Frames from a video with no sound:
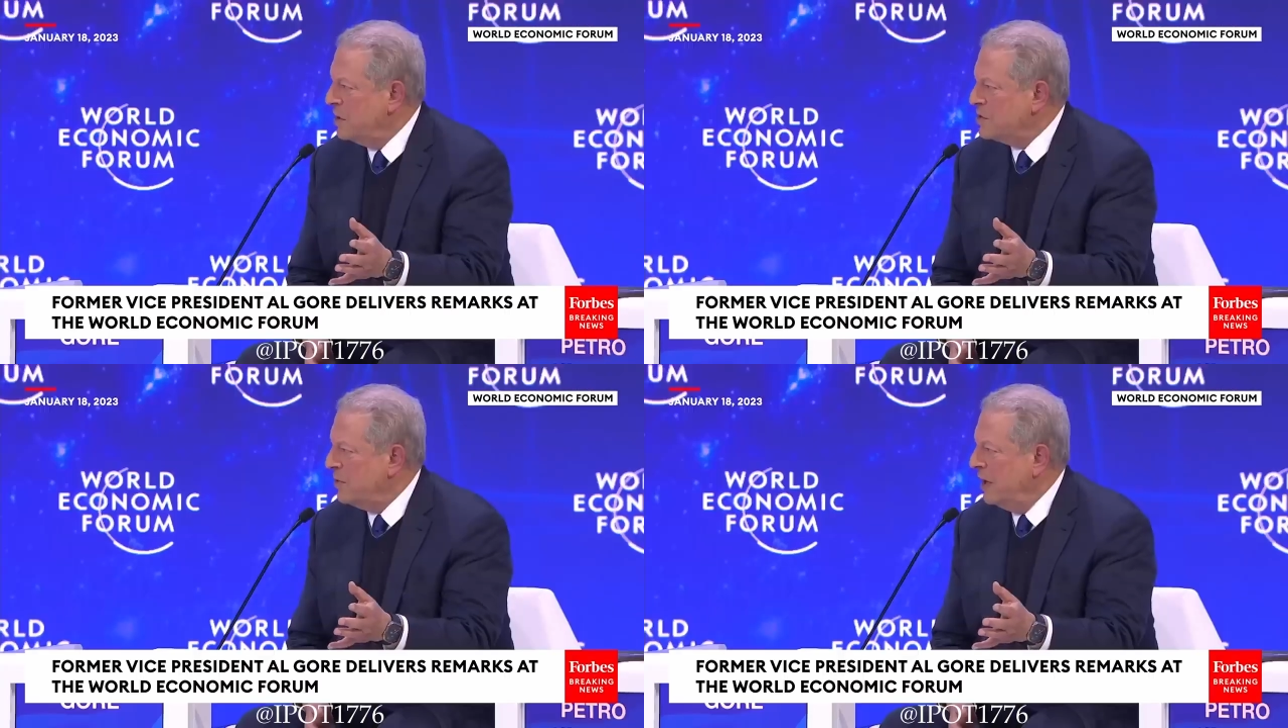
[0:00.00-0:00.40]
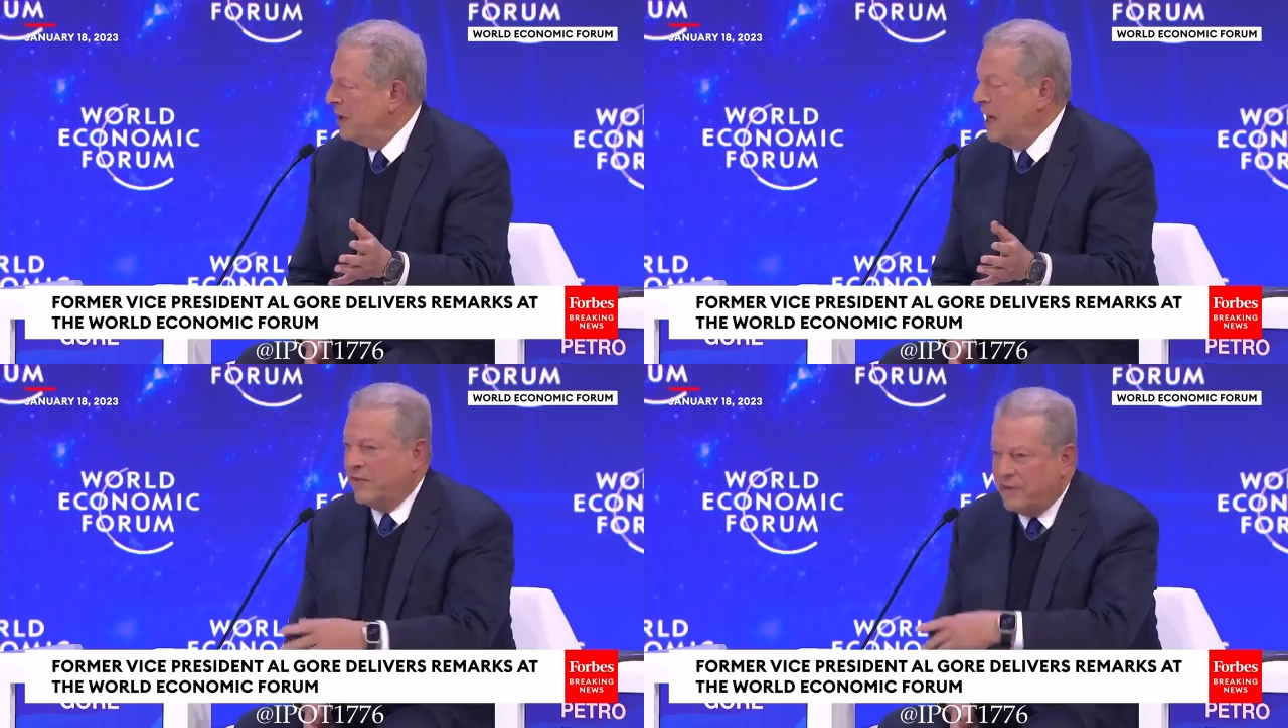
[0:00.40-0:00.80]

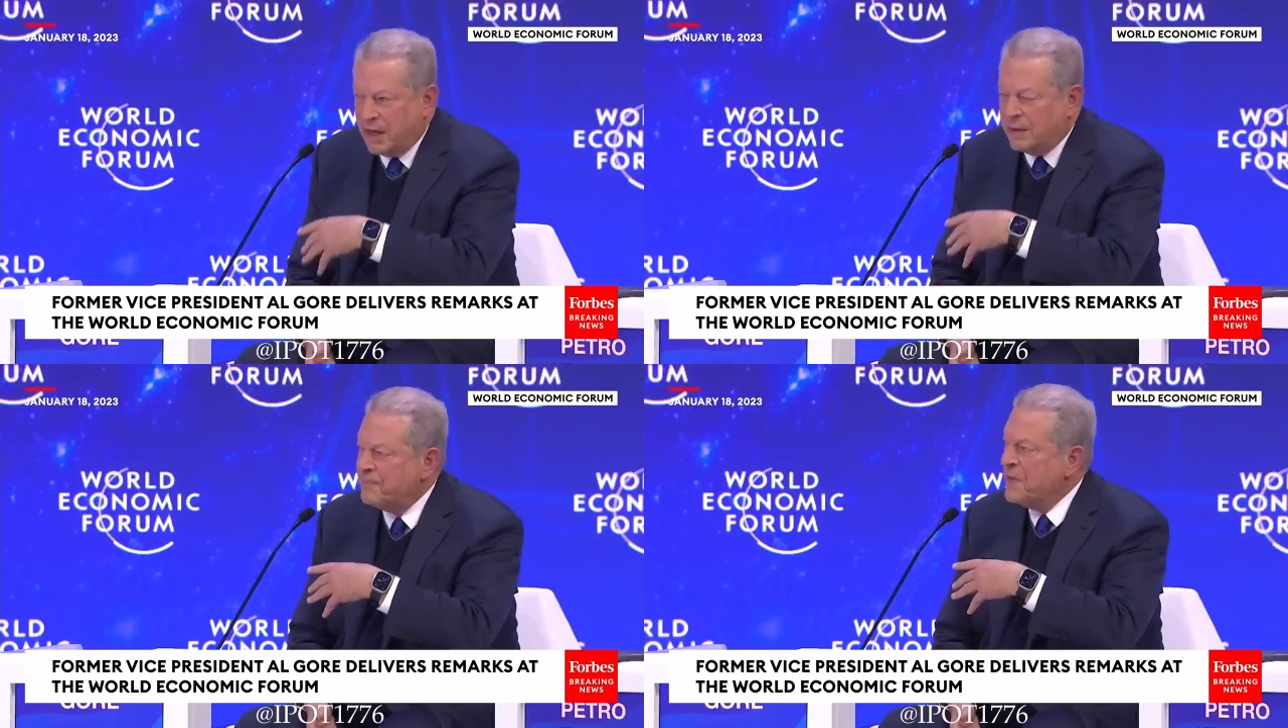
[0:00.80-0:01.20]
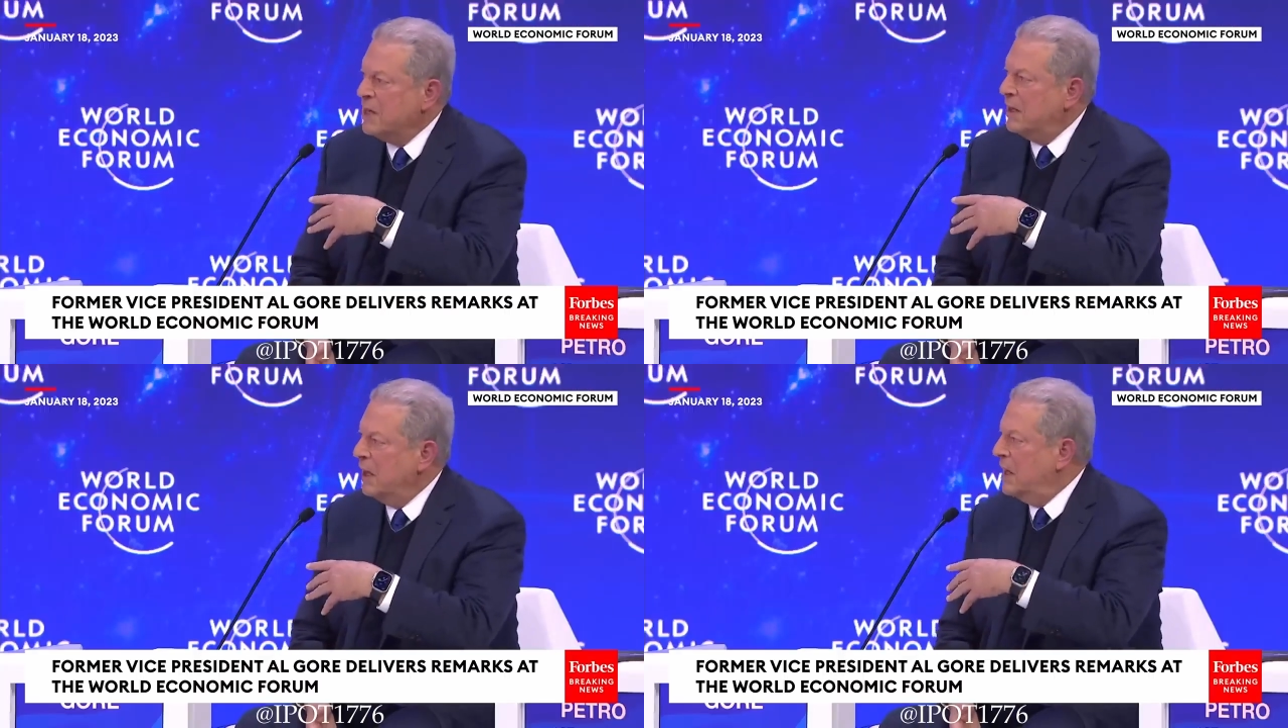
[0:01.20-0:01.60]
Australia. And then
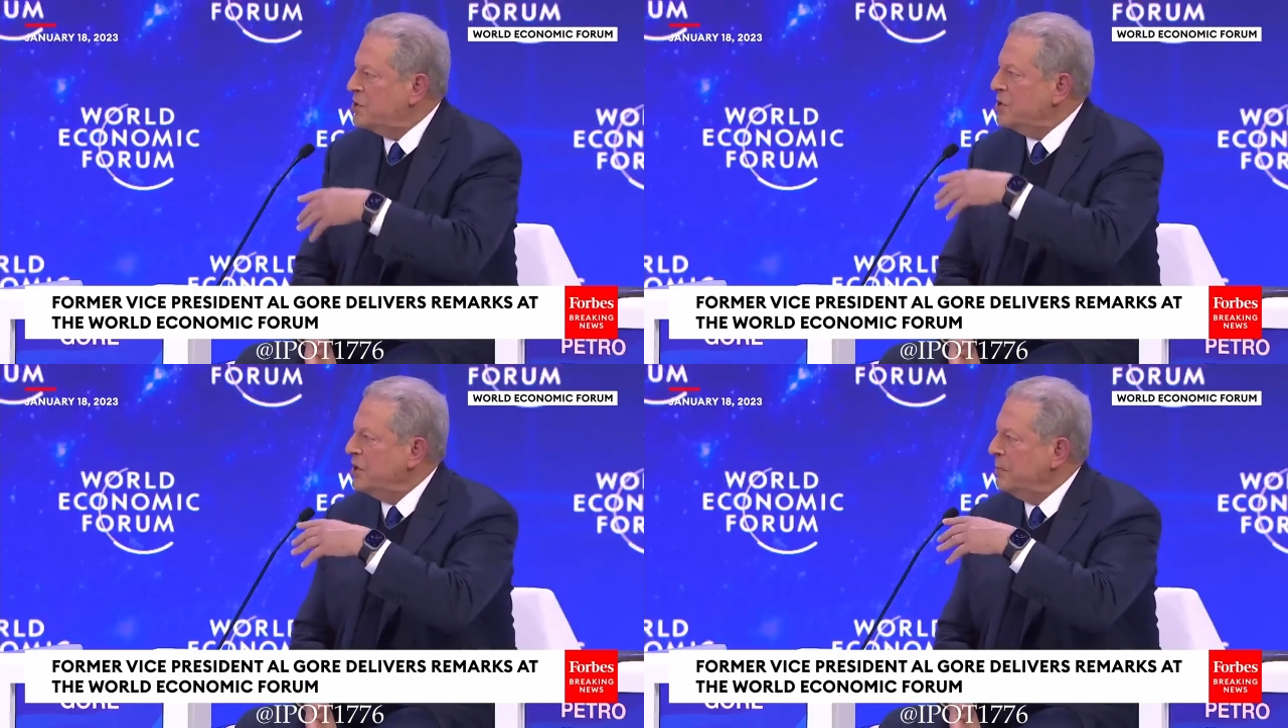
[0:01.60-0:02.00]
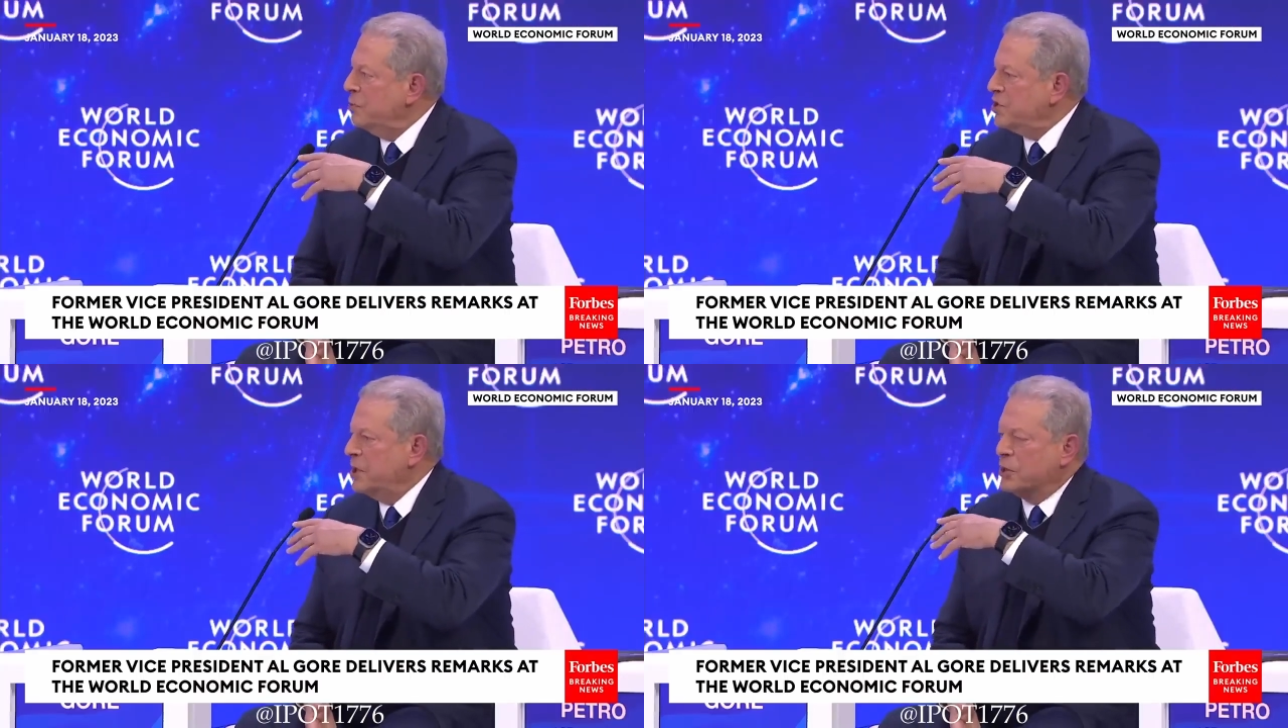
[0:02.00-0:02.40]
the elections in
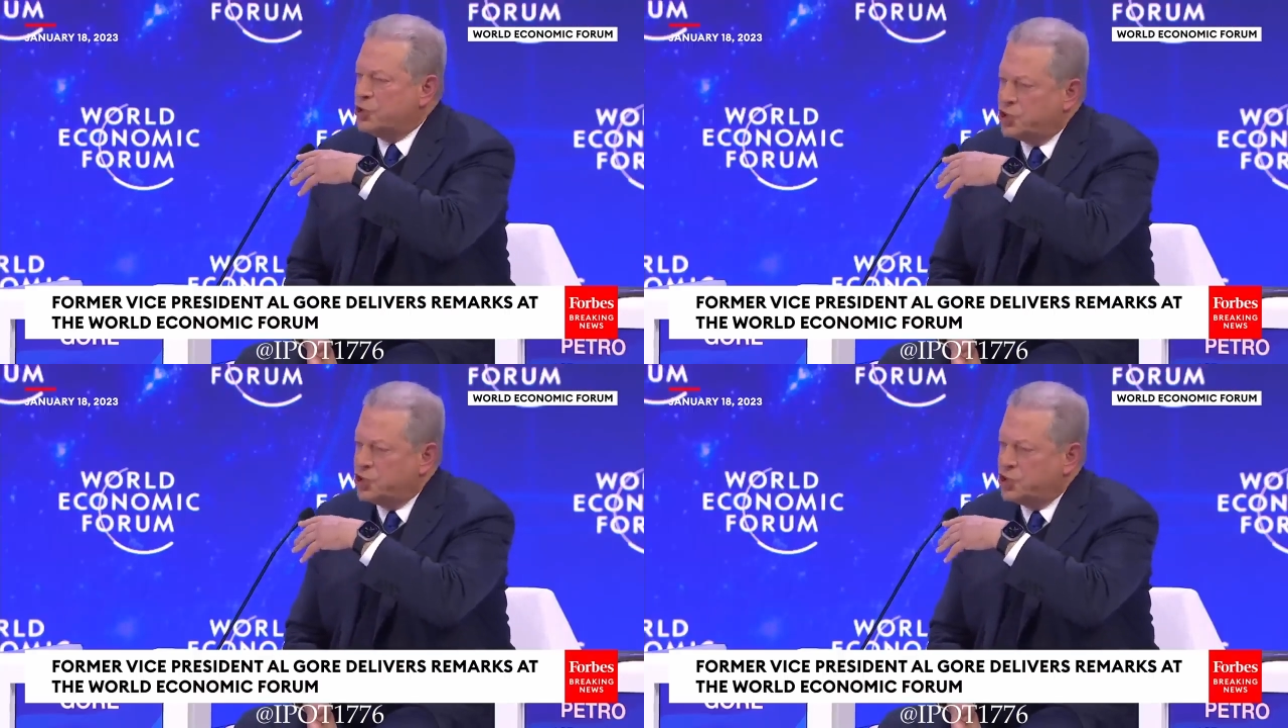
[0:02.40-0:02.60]
Brazil